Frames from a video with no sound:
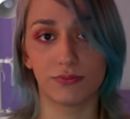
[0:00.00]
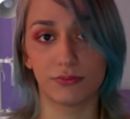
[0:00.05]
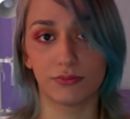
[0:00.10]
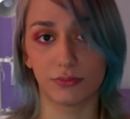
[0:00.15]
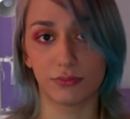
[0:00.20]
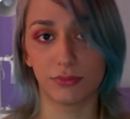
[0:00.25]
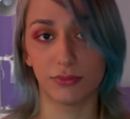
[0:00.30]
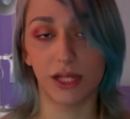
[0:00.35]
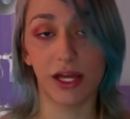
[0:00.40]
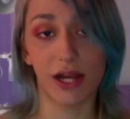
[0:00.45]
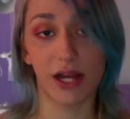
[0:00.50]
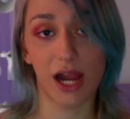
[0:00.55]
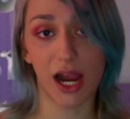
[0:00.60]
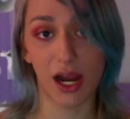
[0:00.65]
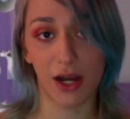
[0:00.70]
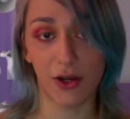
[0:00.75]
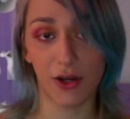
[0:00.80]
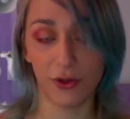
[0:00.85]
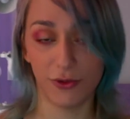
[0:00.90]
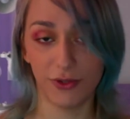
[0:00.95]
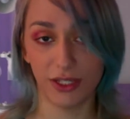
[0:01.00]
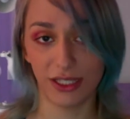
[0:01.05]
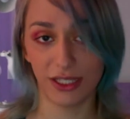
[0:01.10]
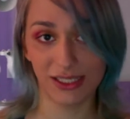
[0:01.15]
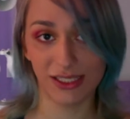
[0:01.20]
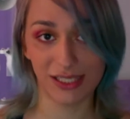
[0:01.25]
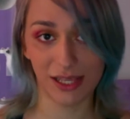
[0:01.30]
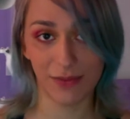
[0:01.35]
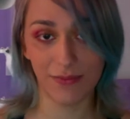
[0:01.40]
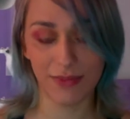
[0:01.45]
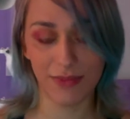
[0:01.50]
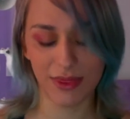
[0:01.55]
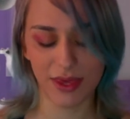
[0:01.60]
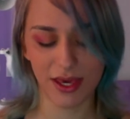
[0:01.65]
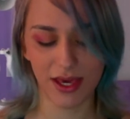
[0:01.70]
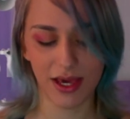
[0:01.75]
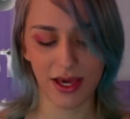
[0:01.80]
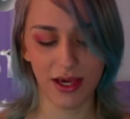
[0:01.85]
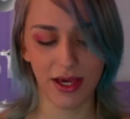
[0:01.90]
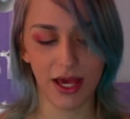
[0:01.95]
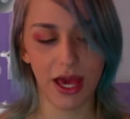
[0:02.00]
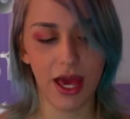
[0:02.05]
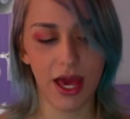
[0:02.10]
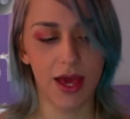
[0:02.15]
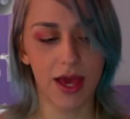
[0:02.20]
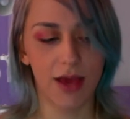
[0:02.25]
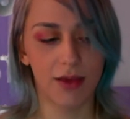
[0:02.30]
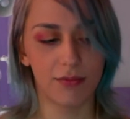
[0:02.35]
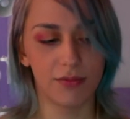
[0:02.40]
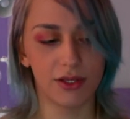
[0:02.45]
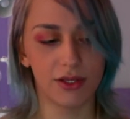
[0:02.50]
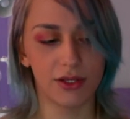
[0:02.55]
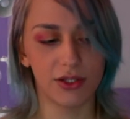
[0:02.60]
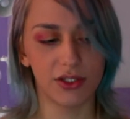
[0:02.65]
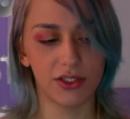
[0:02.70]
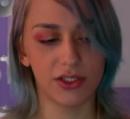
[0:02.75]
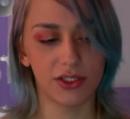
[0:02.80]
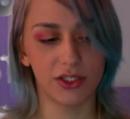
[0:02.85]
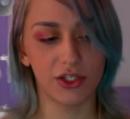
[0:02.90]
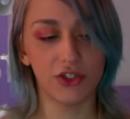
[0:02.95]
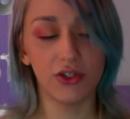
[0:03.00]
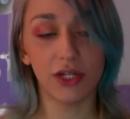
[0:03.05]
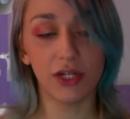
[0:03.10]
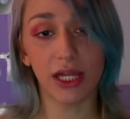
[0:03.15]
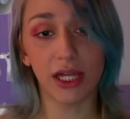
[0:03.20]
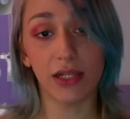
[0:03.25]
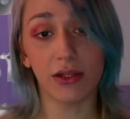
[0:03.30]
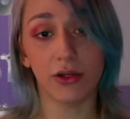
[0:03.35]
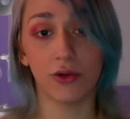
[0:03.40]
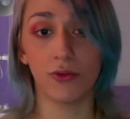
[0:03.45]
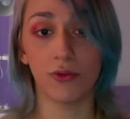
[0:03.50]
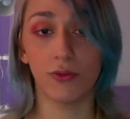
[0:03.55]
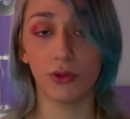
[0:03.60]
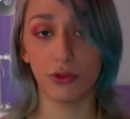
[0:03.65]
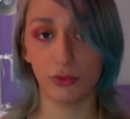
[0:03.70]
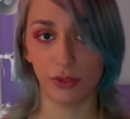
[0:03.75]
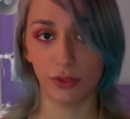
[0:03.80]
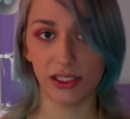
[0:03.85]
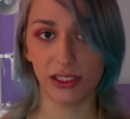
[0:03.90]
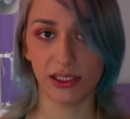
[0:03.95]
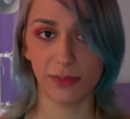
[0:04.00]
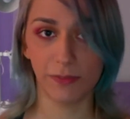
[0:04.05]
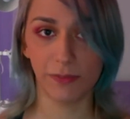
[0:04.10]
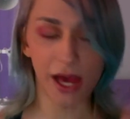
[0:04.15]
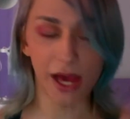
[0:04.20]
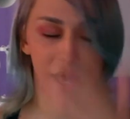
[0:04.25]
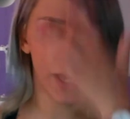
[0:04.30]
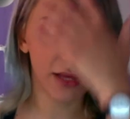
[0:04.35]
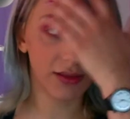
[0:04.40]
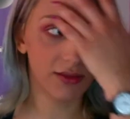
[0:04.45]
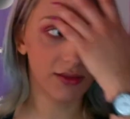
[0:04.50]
that are doing the same thing, because you kind of know what to expect.